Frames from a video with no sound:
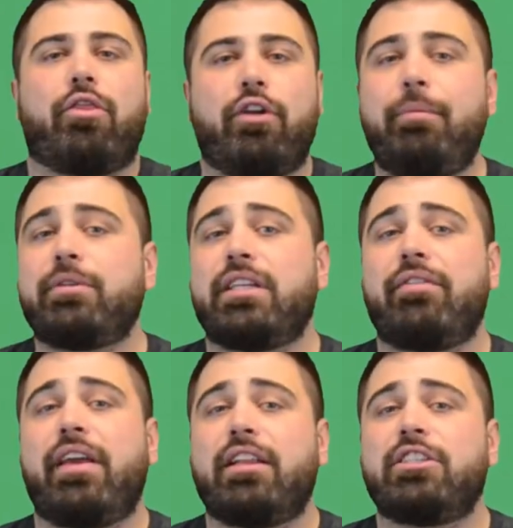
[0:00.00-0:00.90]
30%
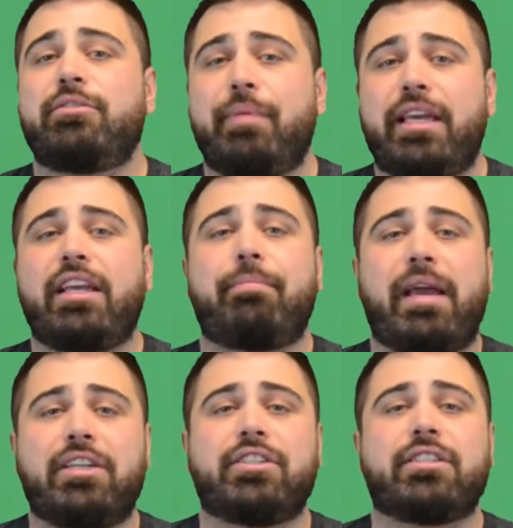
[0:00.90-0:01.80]
of English speaking
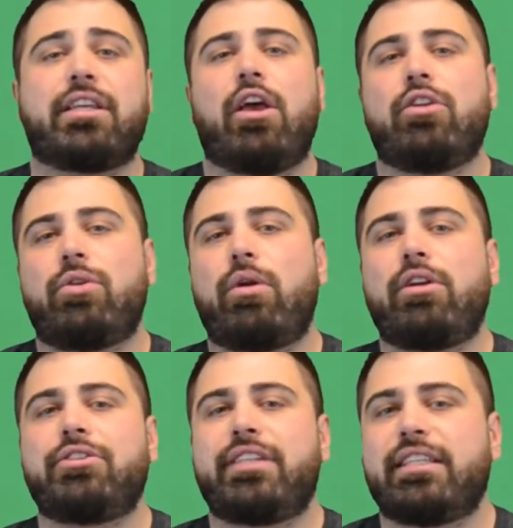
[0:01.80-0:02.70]
patients don't
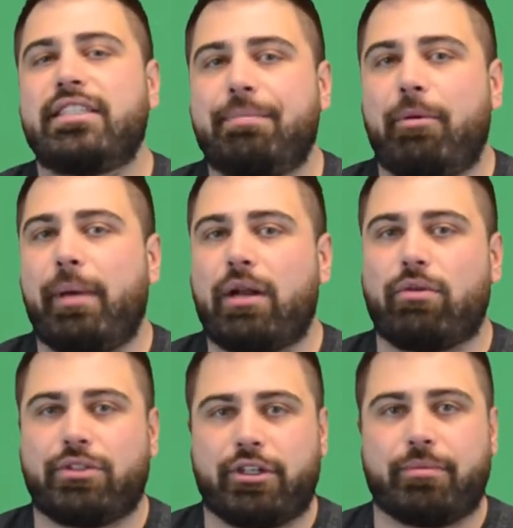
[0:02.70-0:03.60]
understand simple
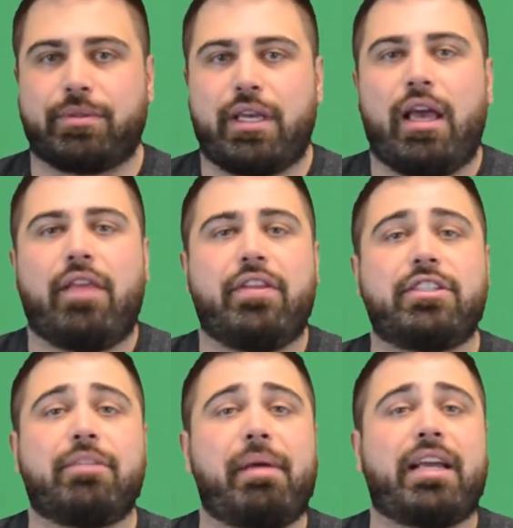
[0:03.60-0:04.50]
medical terms.
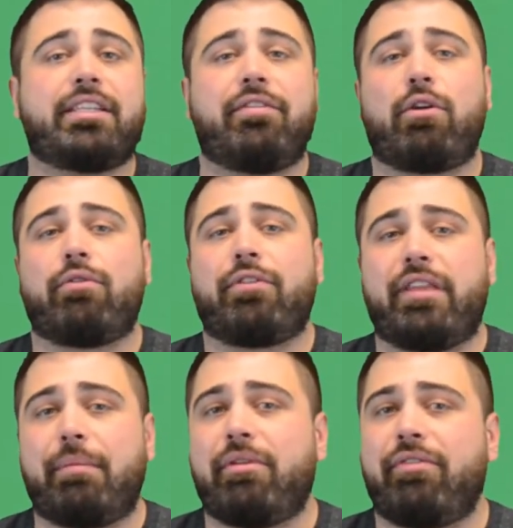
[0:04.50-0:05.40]
This could make it difficult for
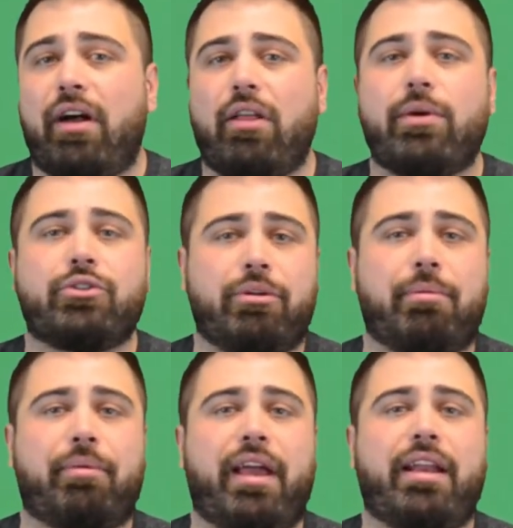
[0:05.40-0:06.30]
them to follow a
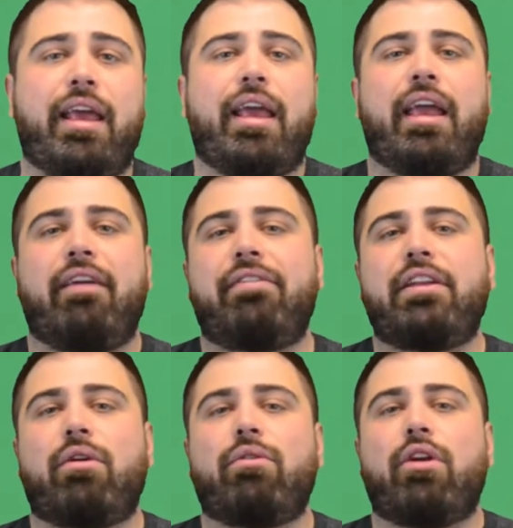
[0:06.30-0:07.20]
treatment plan if they
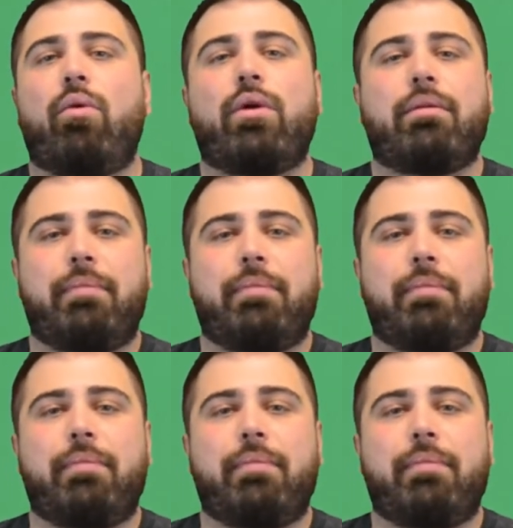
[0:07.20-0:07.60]
don't know what it